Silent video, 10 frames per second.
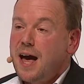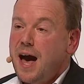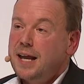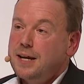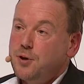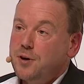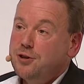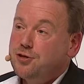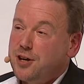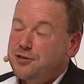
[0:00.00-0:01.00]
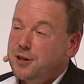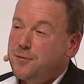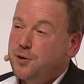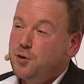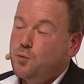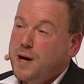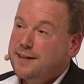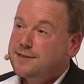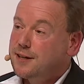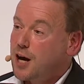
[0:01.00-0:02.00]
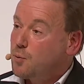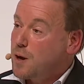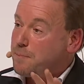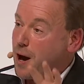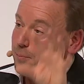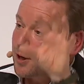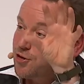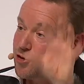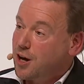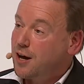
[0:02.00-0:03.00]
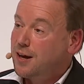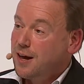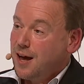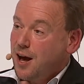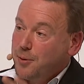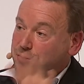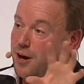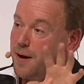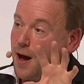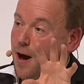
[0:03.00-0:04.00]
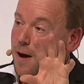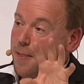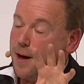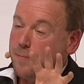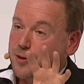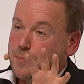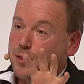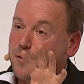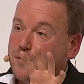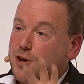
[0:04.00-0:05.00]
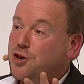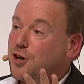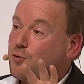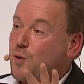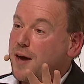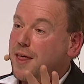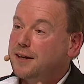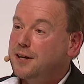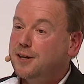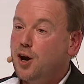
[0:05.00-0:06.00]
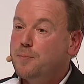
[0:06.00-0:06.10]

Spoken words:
And if you're interested, a few weeks ago, we published it's both a vision of where that could go,